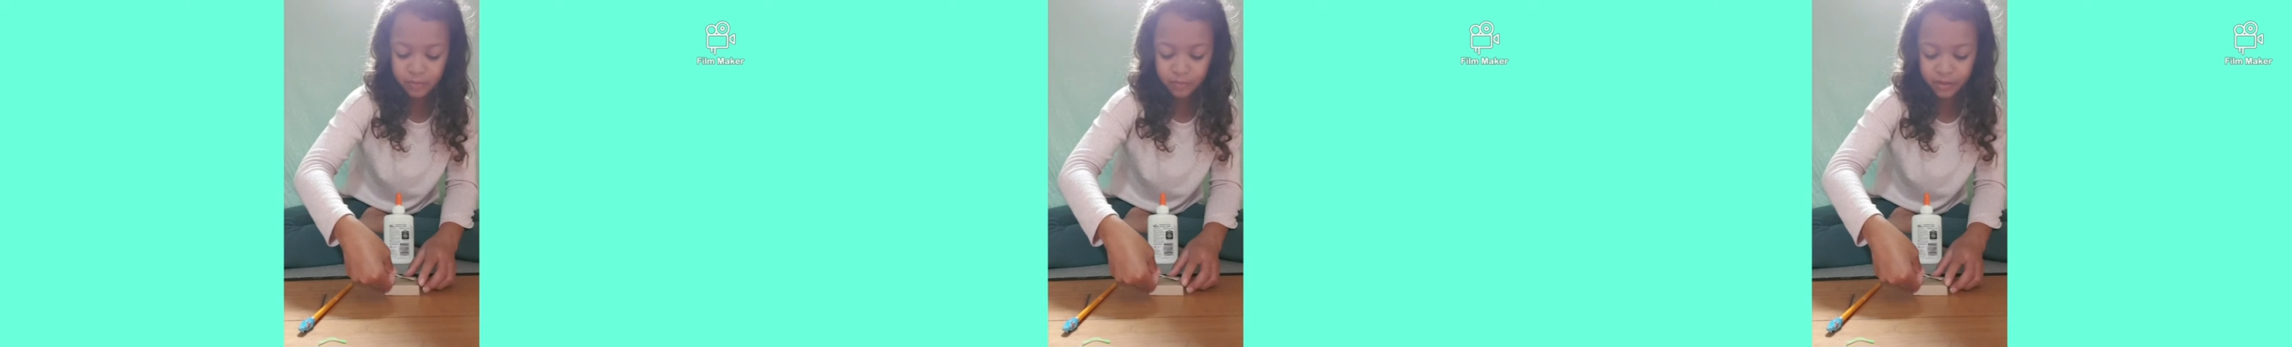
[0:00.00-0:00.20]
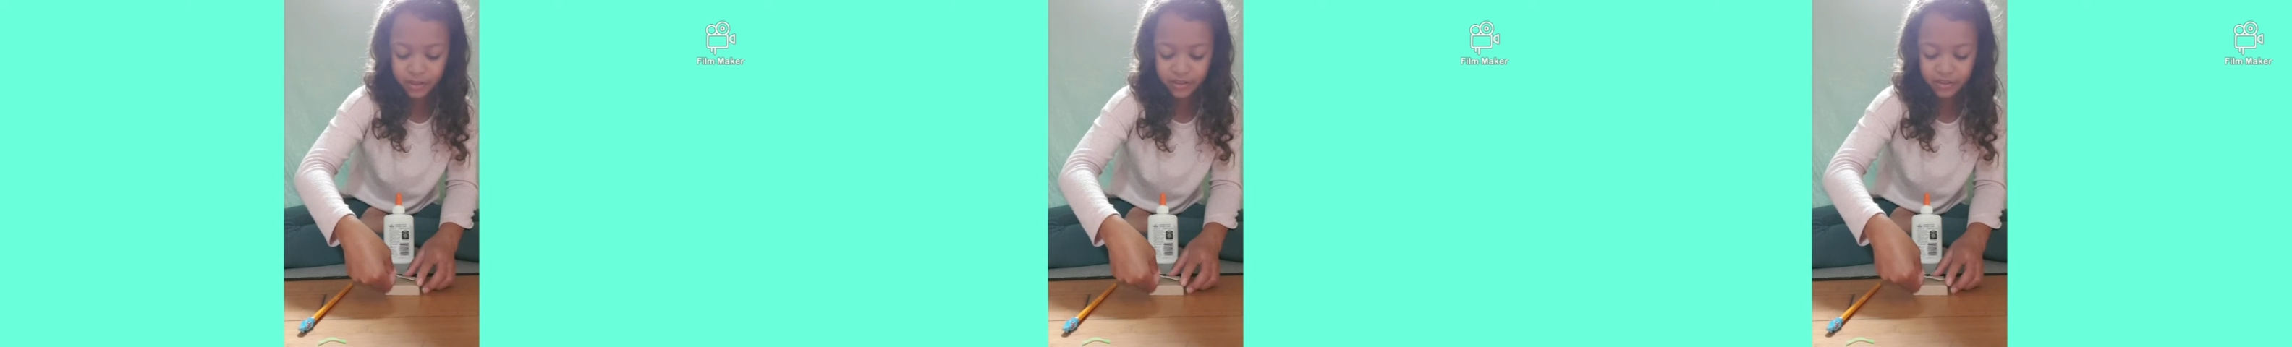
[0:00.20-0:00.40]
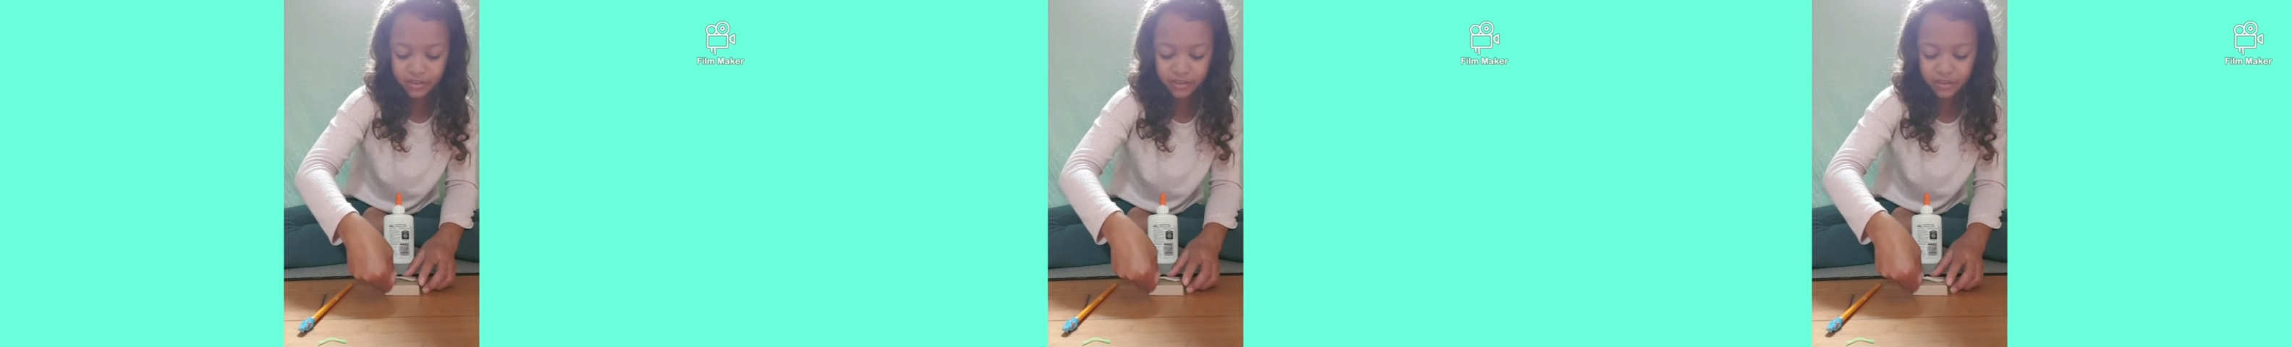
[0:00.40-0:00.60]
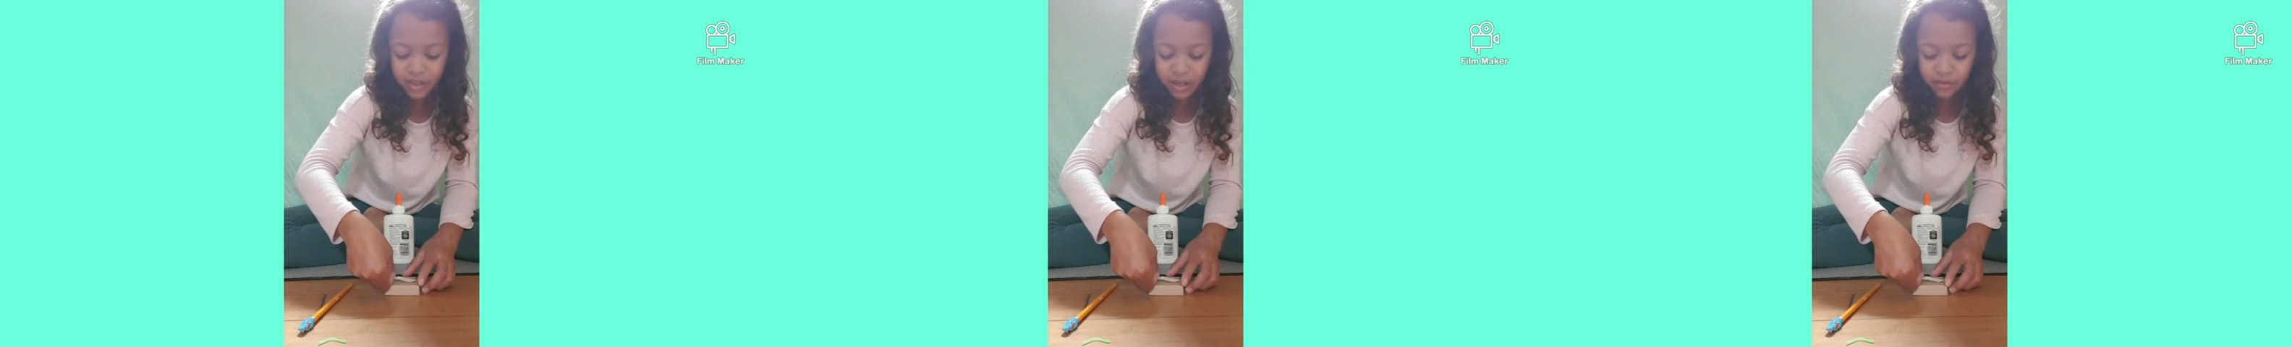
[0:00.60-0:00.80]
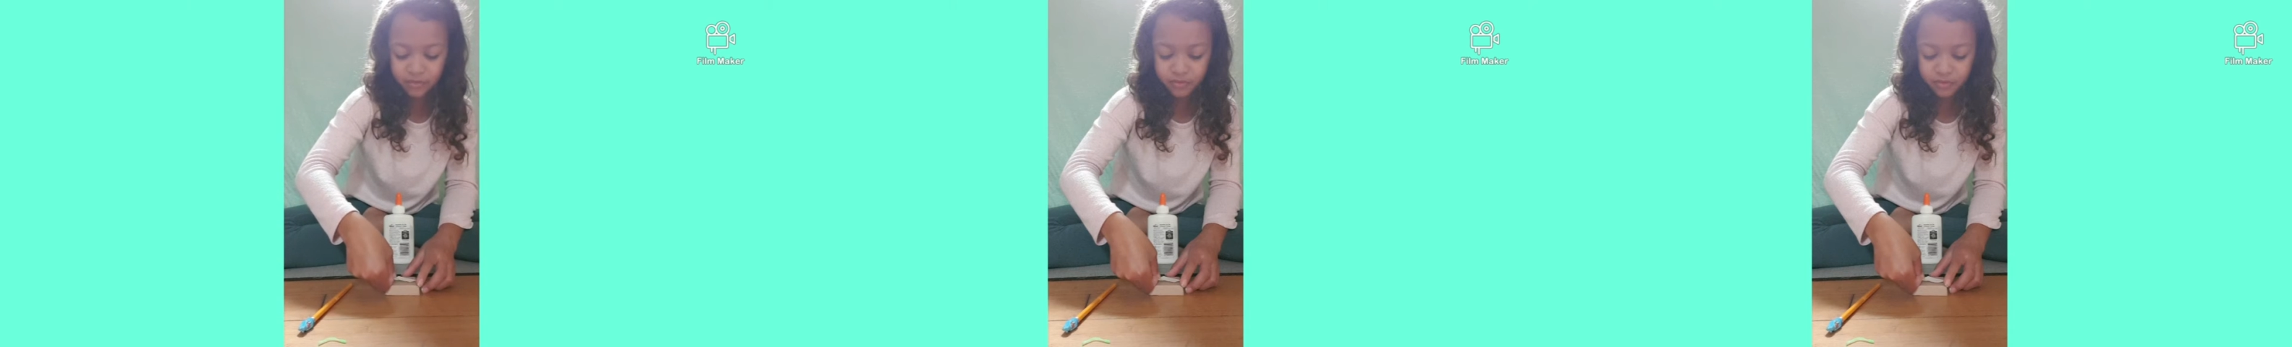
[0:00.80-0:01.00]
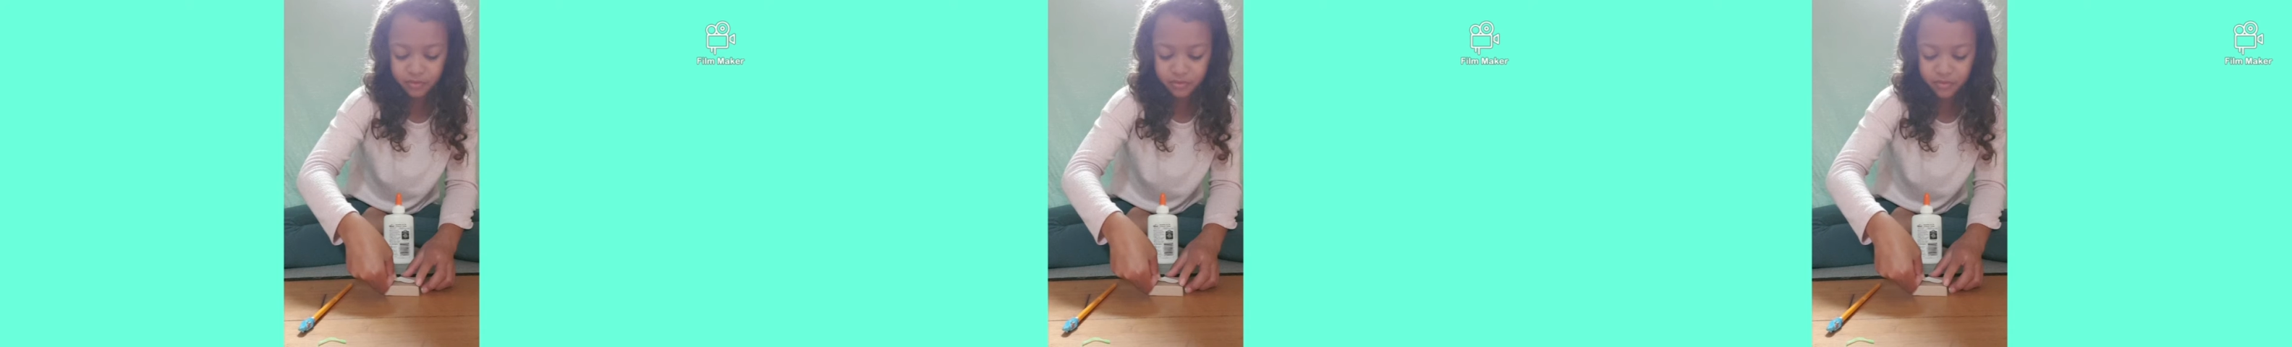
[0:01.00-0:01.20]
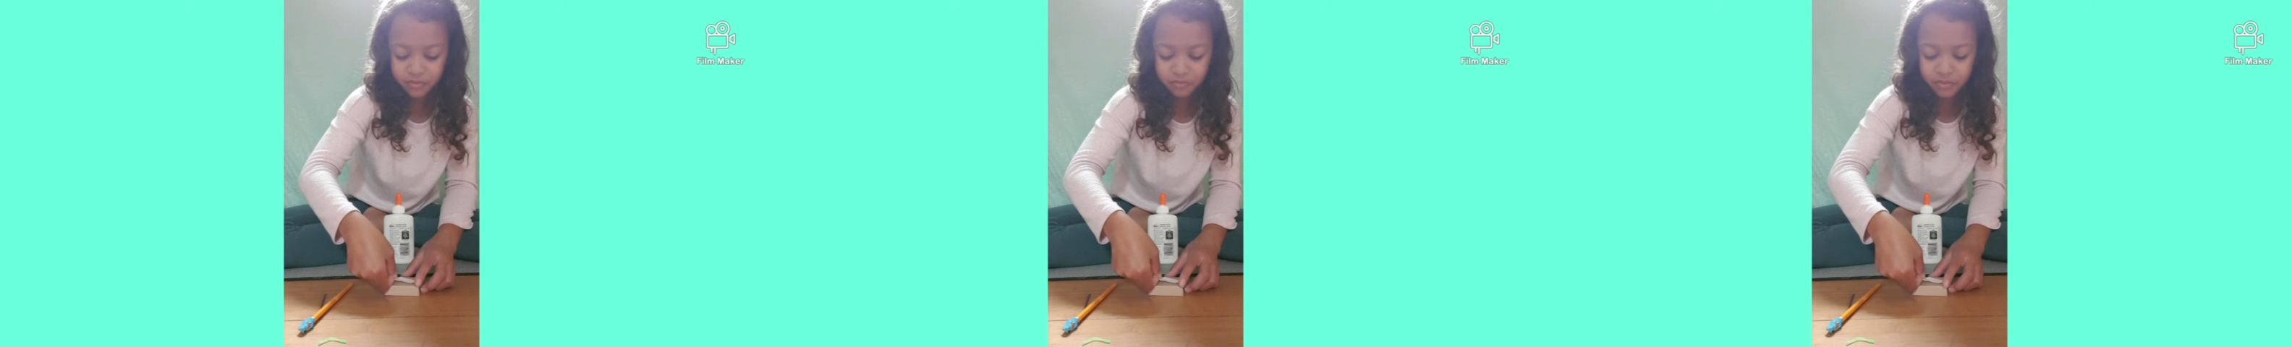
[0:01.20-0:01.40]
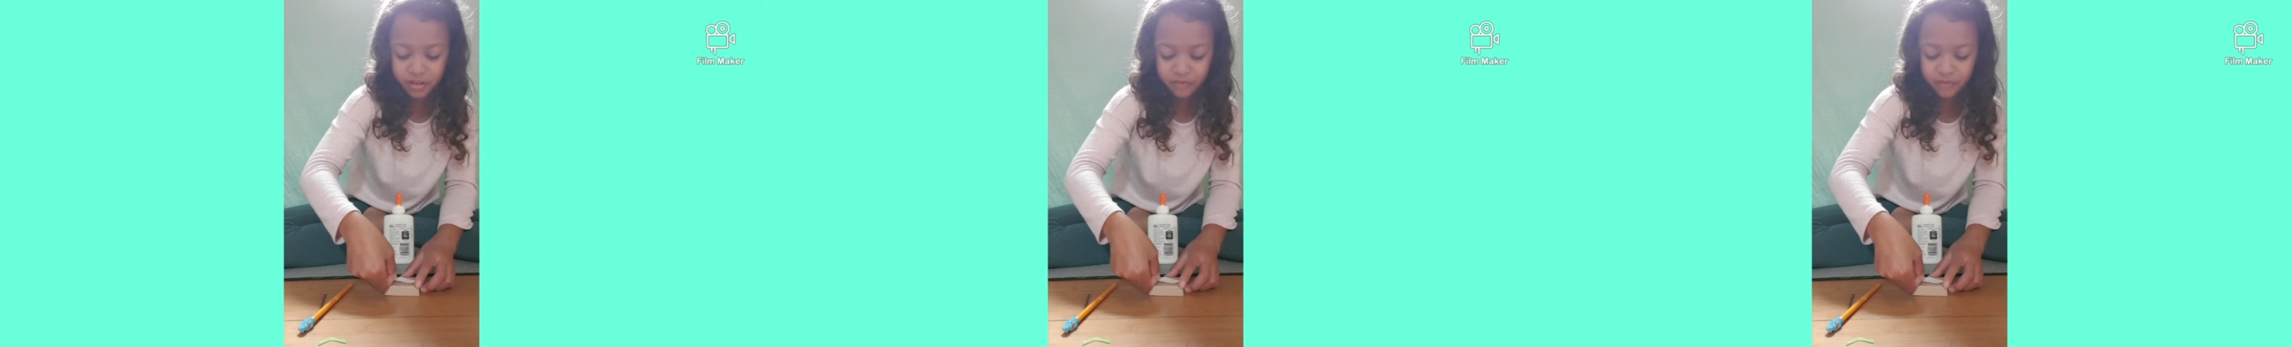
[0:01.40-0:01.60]
place it down to
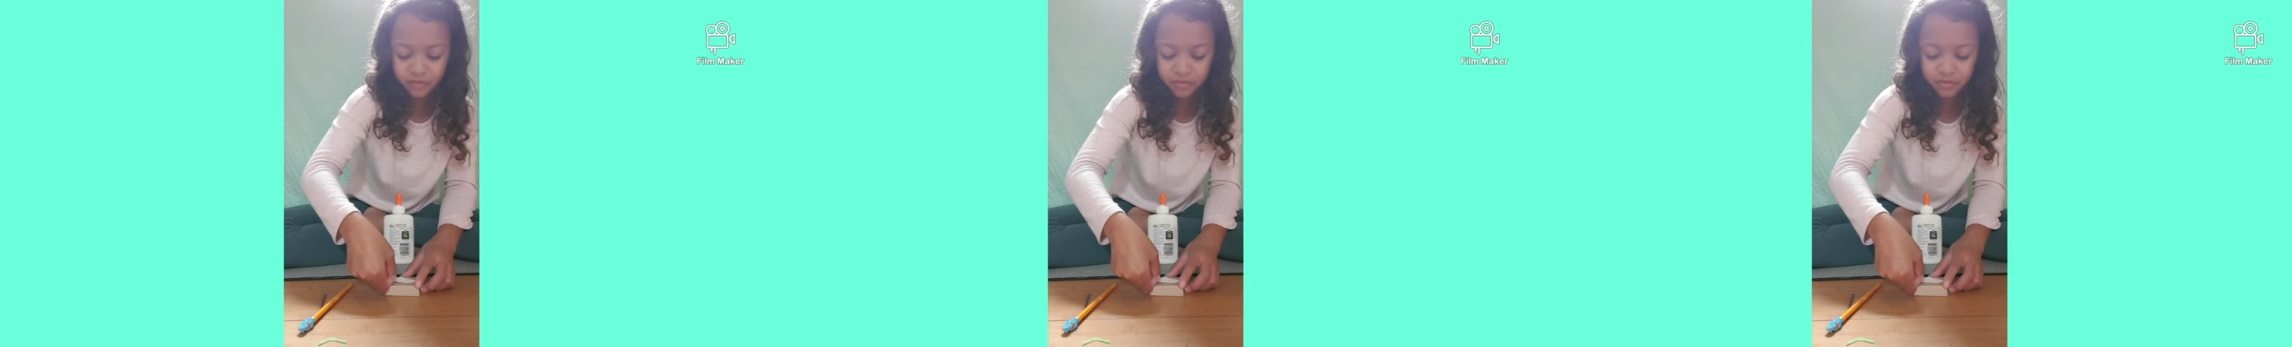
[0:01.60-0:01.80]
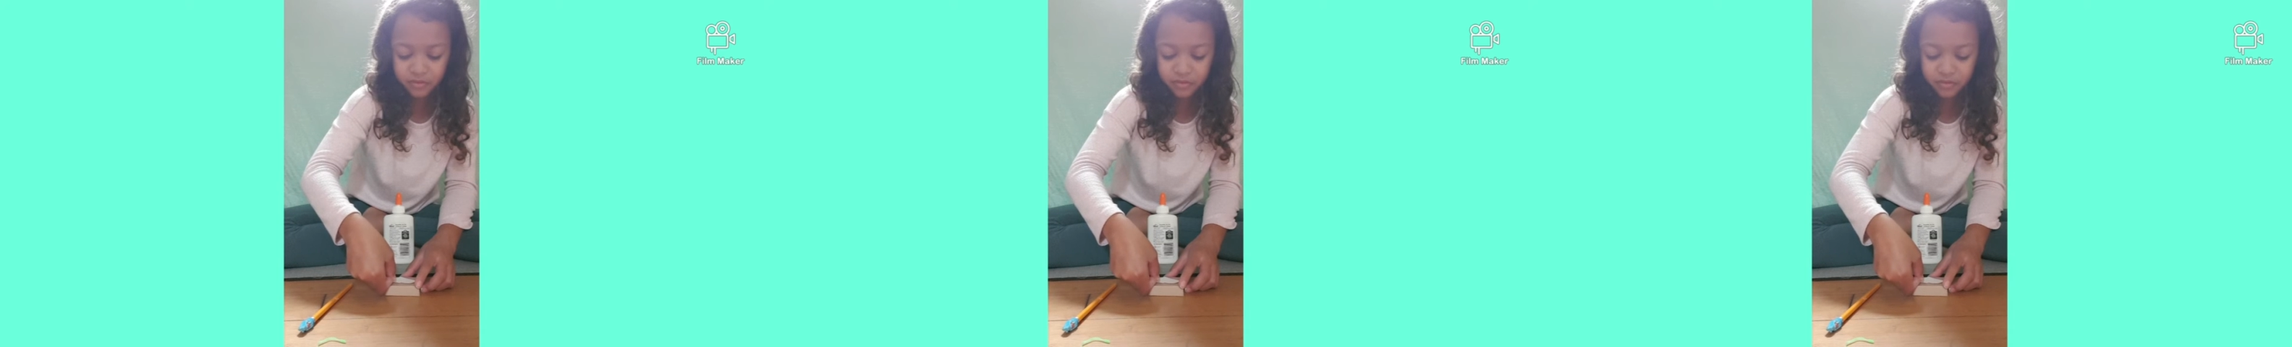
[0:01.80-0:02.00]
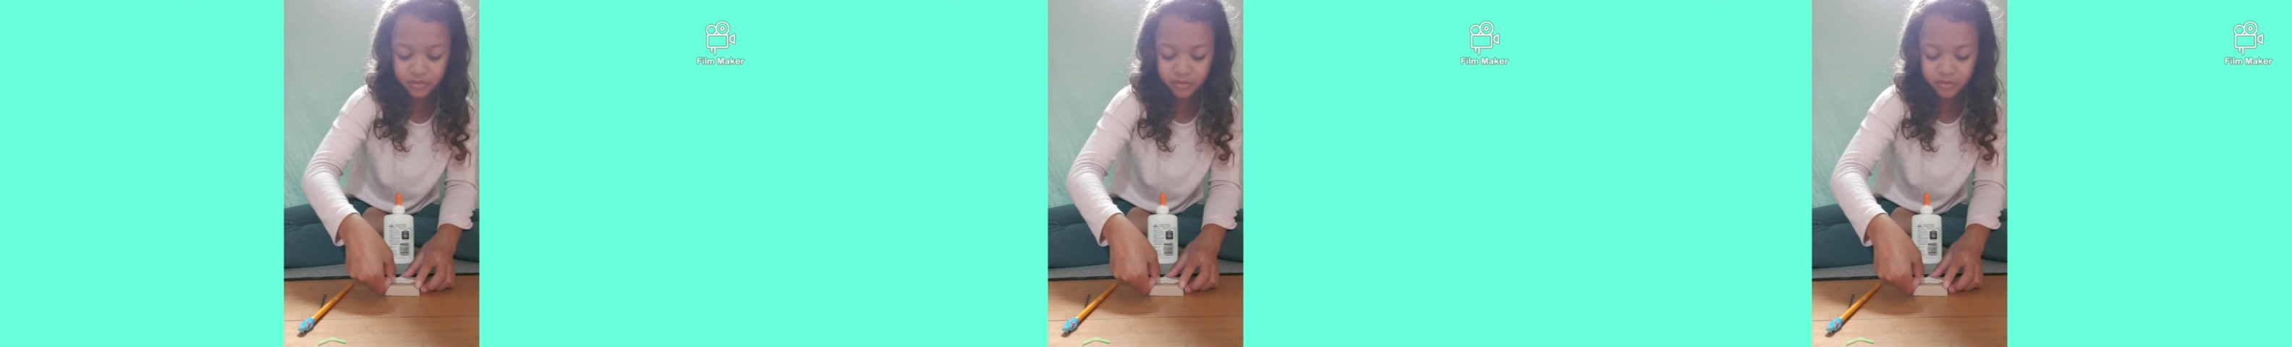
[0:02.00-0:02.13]
cover